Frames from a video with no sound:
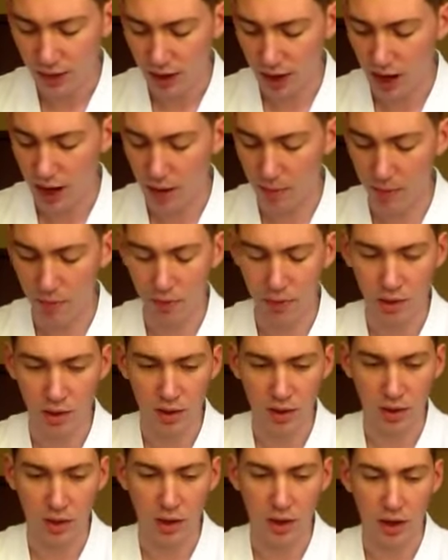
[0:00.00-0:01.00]

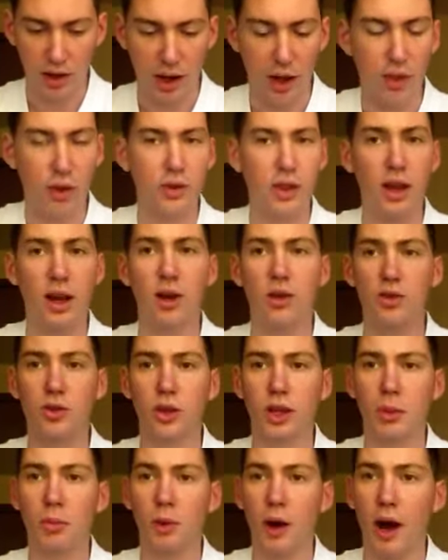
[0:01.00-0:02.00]
Another thing I was
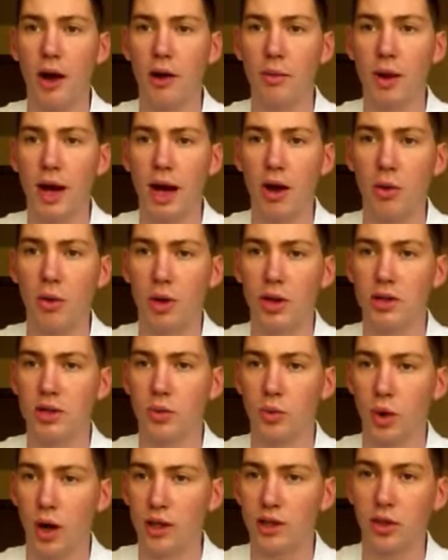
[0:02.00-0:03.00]
really proud about
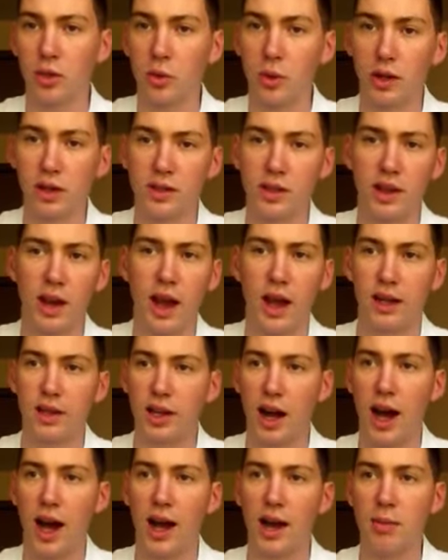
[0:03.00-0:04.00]
was Russell Wilson had
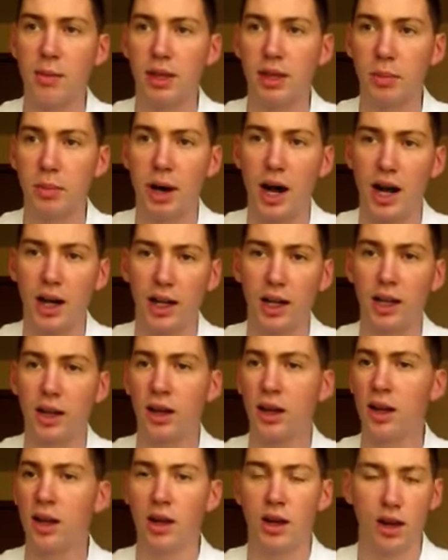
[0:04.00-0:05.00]
time in the
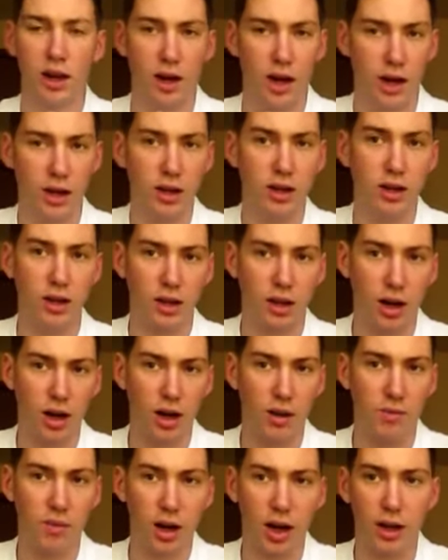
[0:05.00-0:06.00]
pocket,
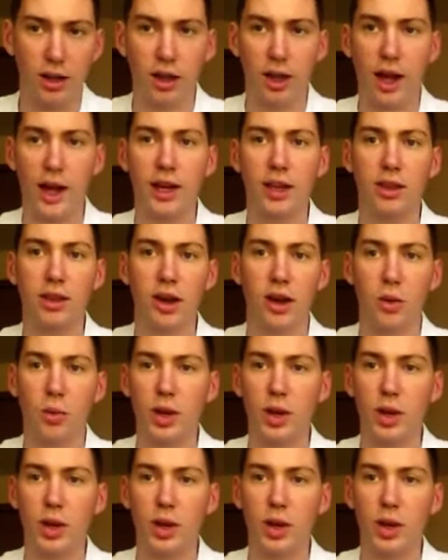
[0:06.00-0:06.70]
unlike the